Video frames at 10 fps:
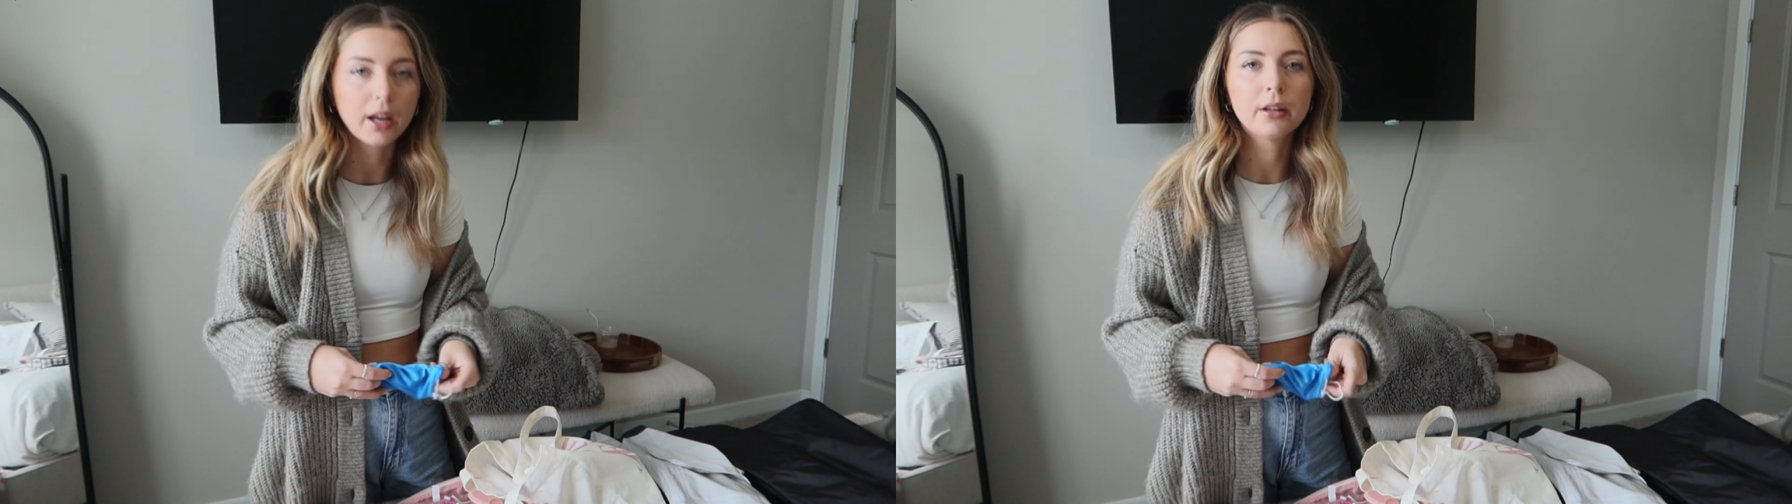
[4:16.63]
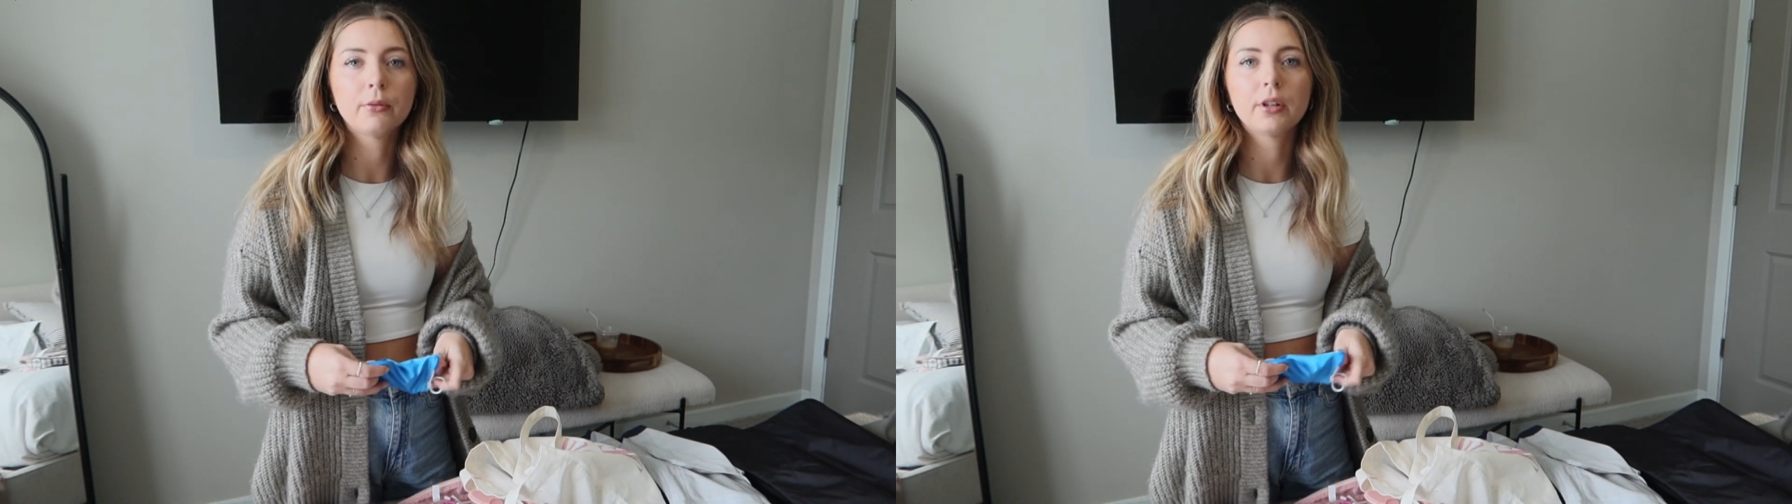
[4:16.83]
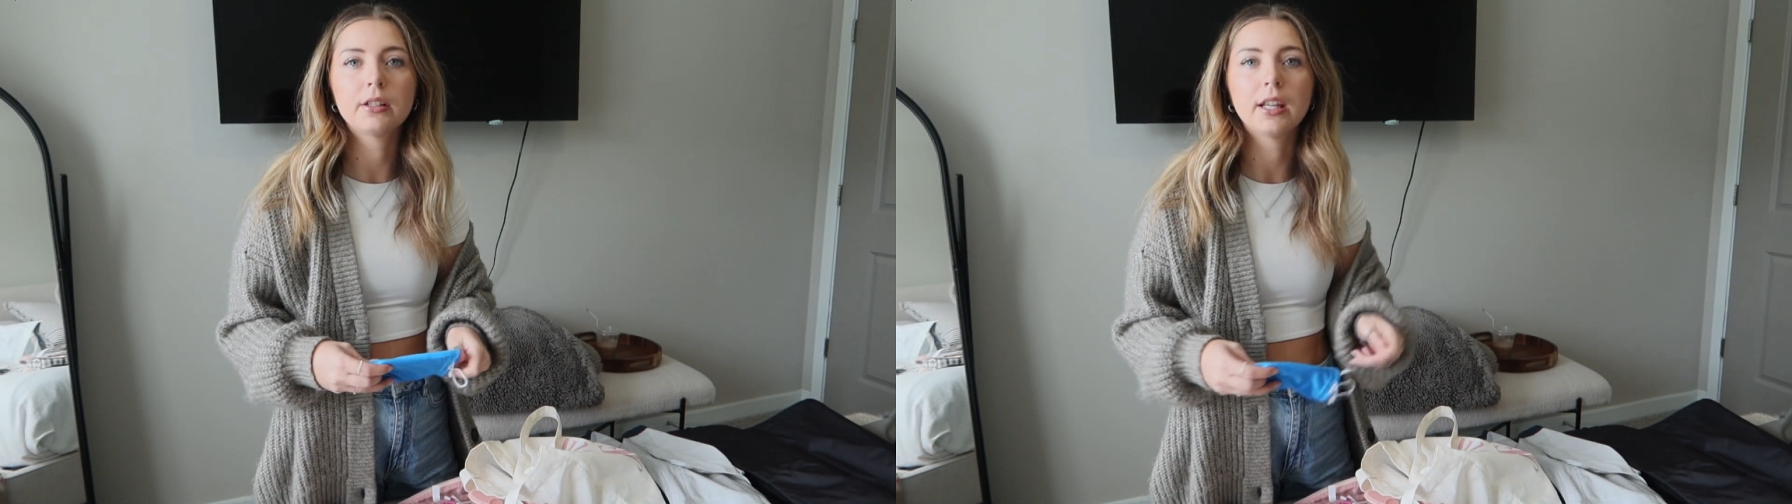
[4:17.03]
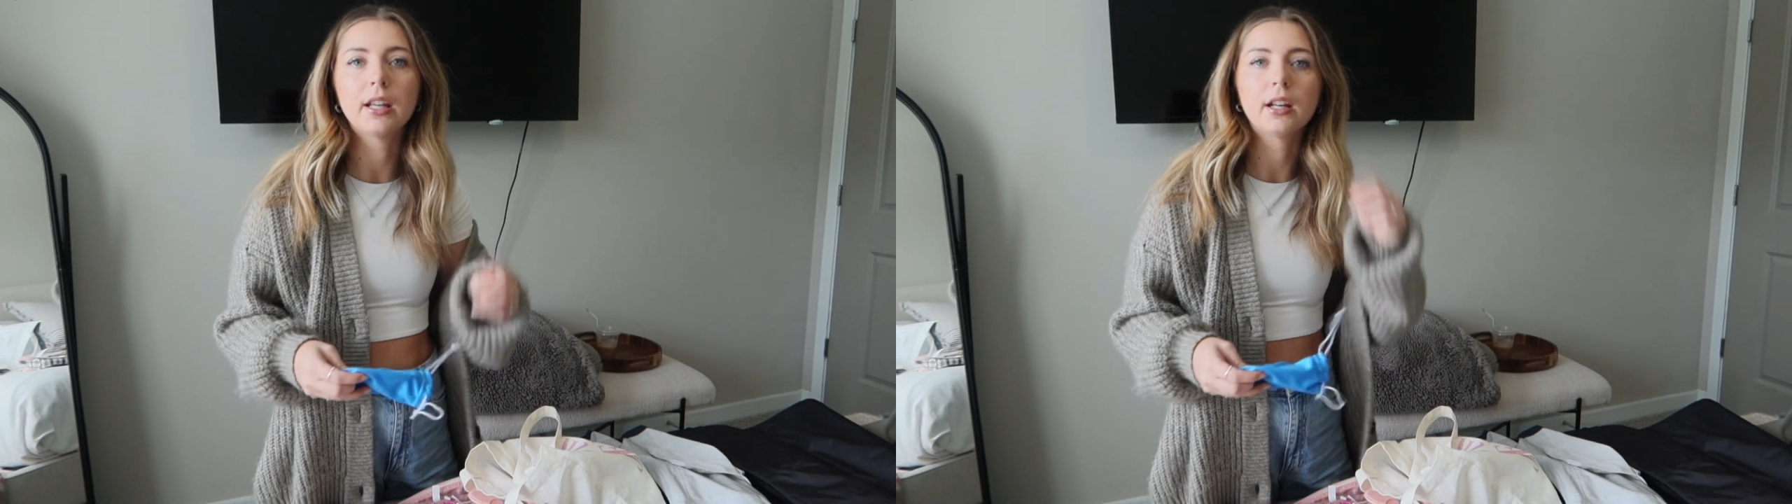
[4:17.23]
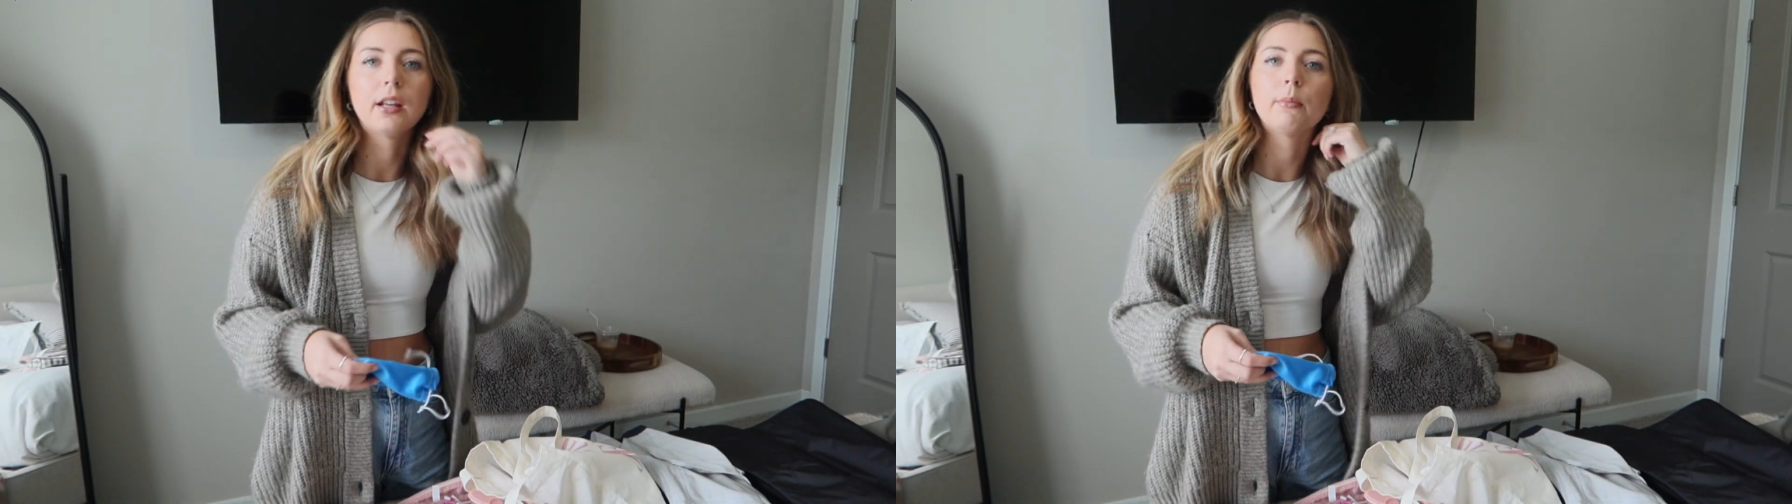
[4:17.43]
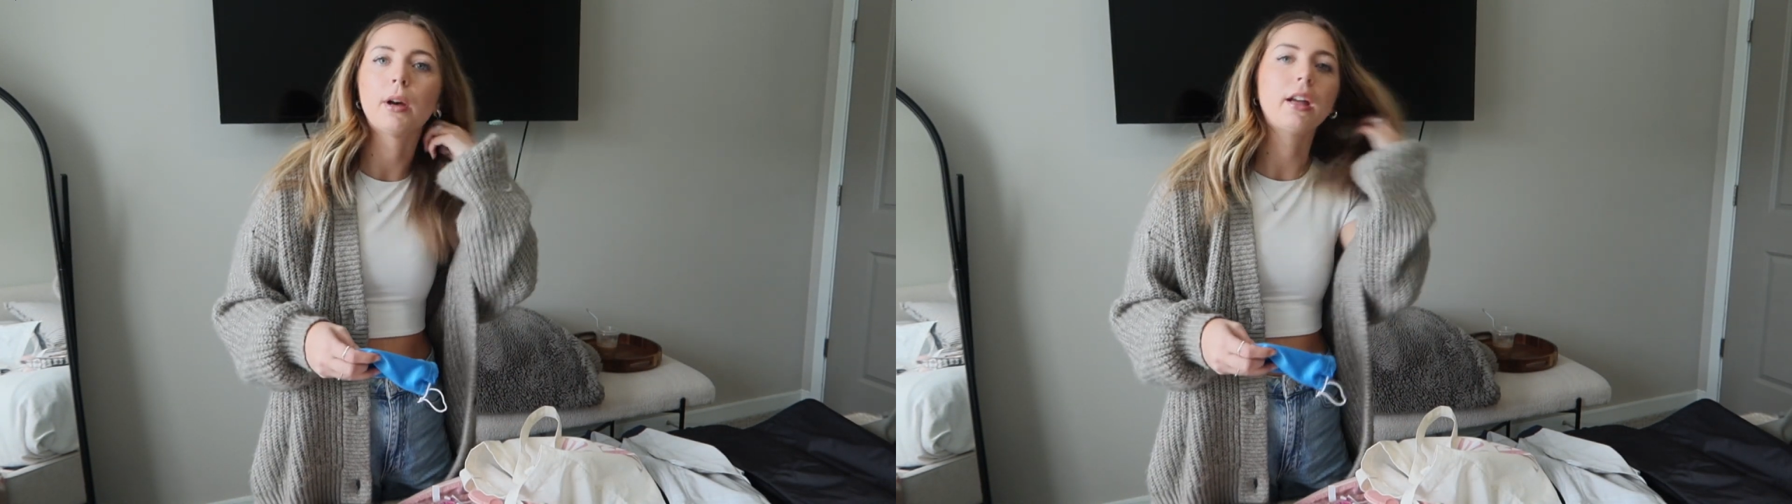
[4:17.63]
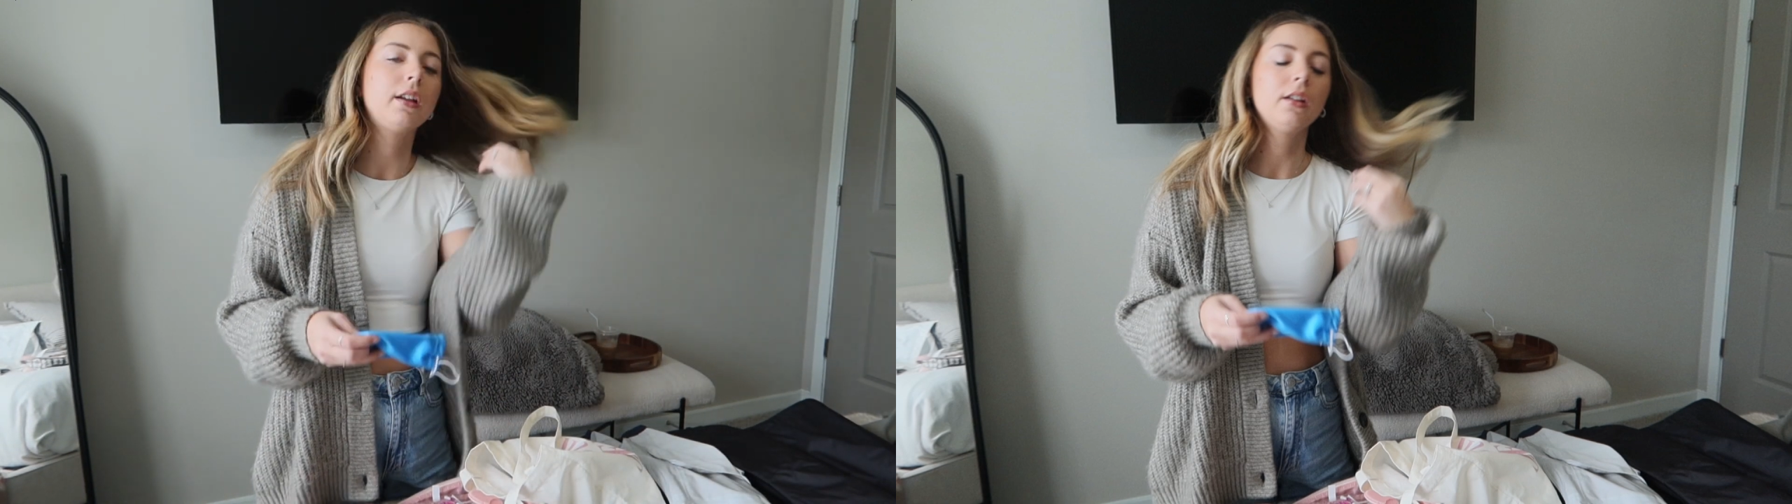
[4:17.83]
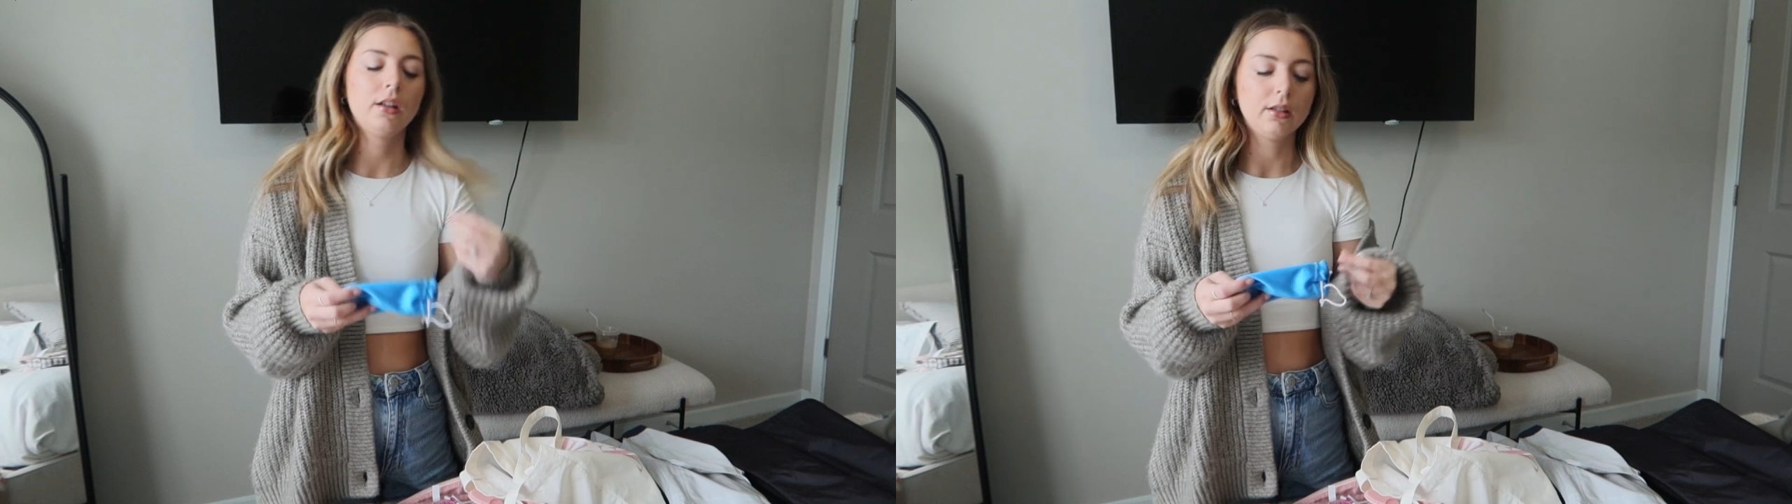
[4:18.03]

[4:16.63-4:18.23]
I don't want to take any of my